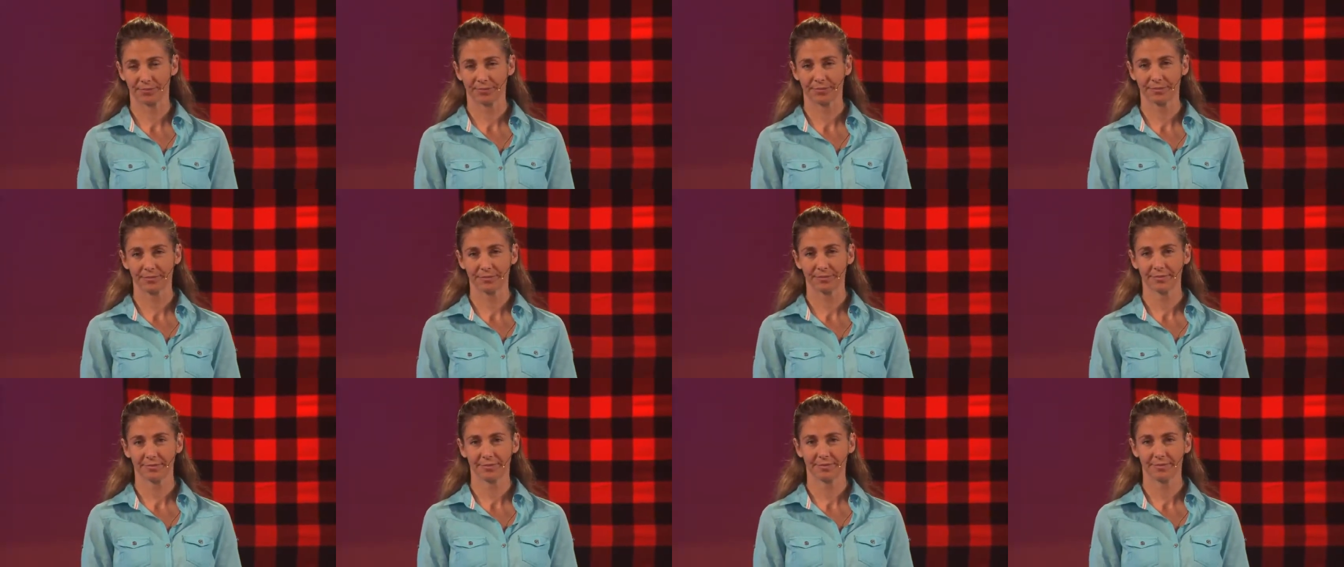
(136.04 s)

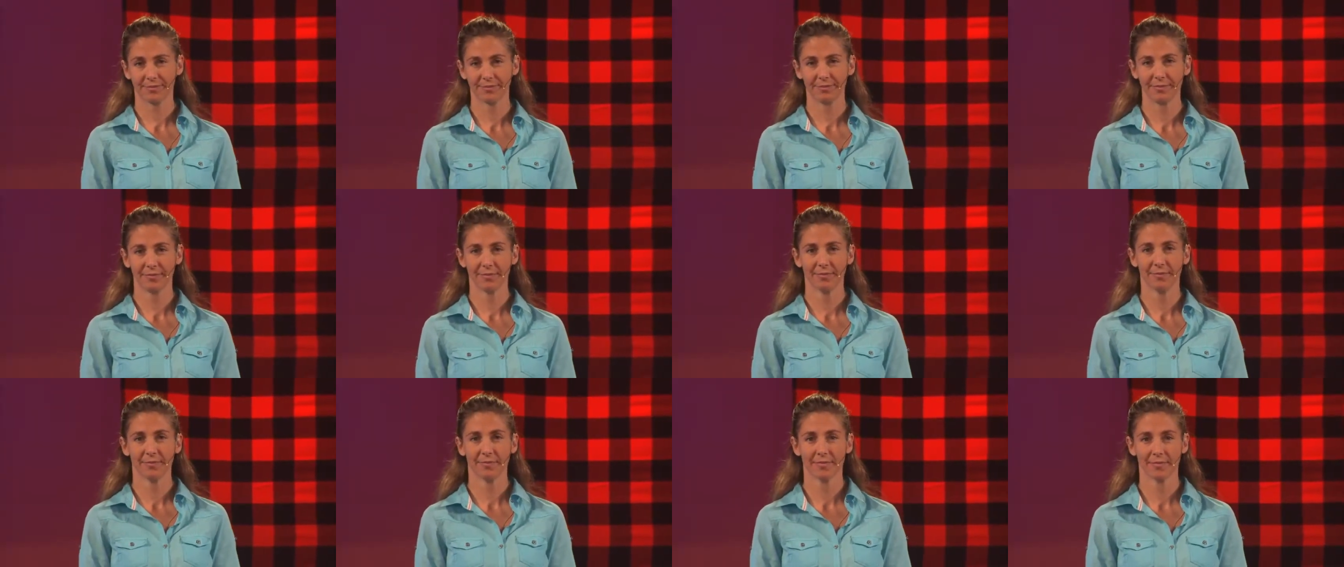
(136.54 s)

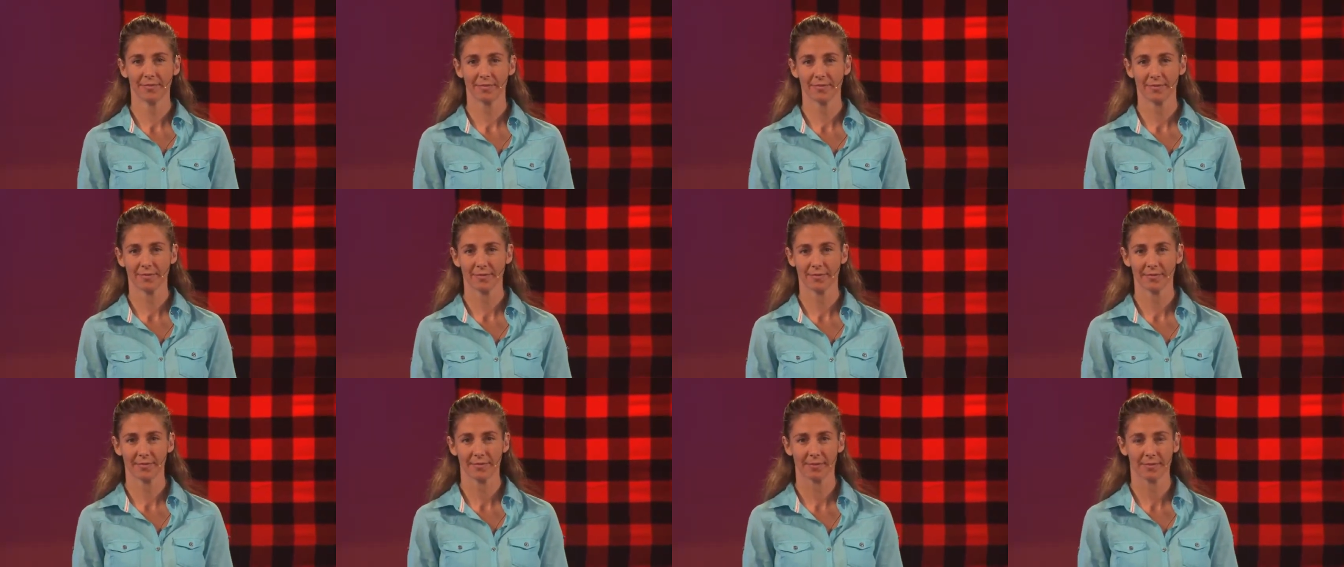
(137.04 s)

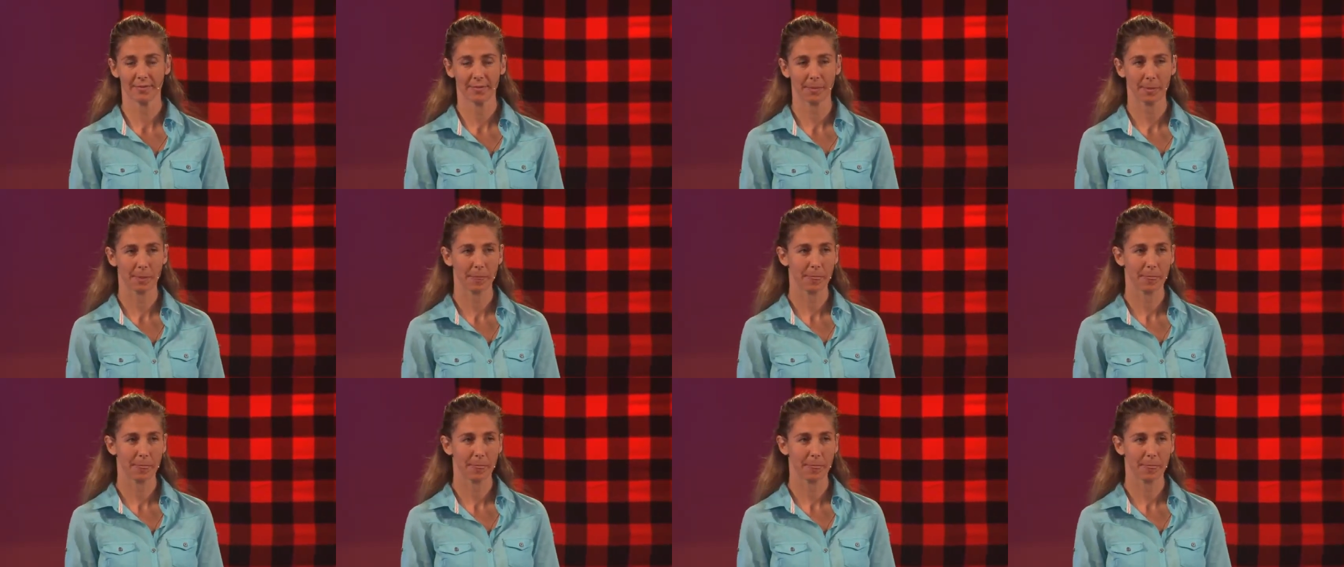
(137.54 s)
Nothing is said.